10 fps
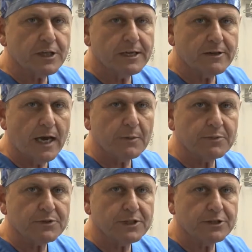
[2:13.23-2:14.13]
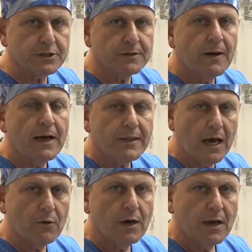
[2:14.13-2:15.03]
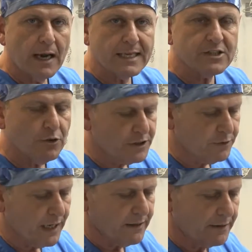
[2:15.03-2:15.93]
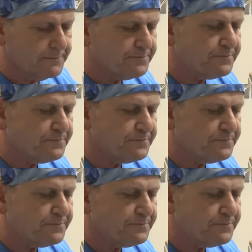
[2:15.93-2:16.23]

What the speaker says: the entire procedure. Now, let's do it together.